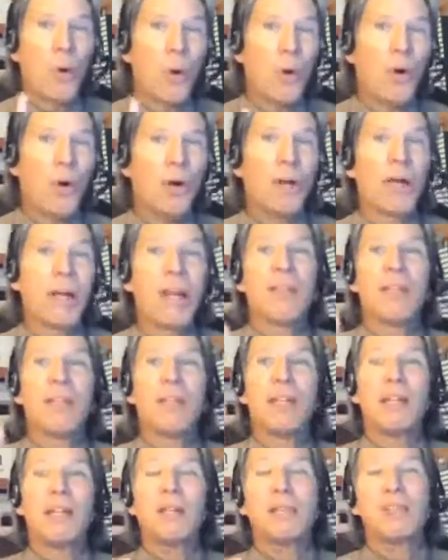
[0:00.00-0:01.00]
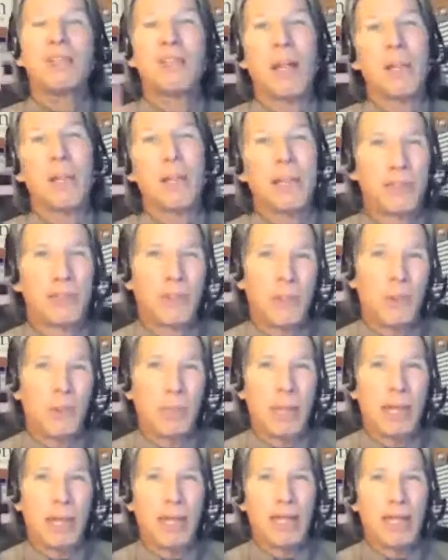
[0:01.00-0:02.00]
or that your stomach's
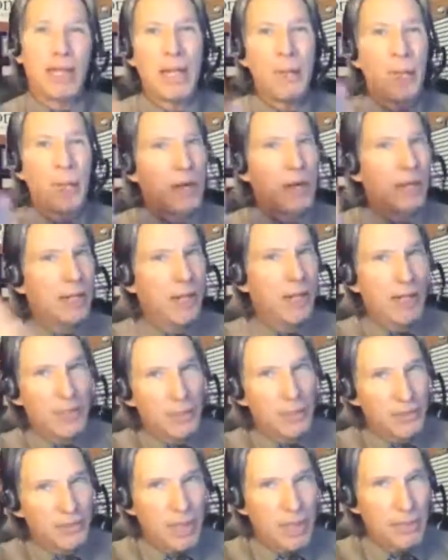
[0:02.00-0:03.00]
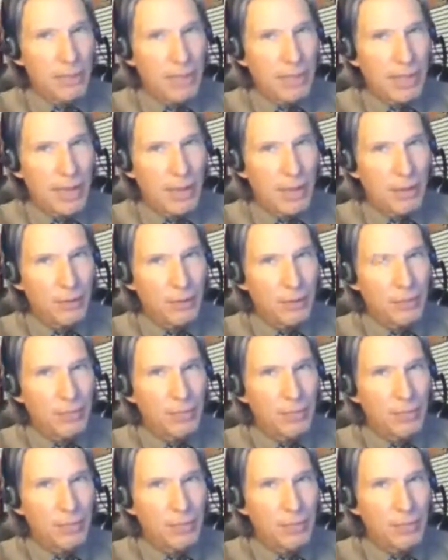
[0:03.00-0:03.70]
too big and they want to cut your stomach out.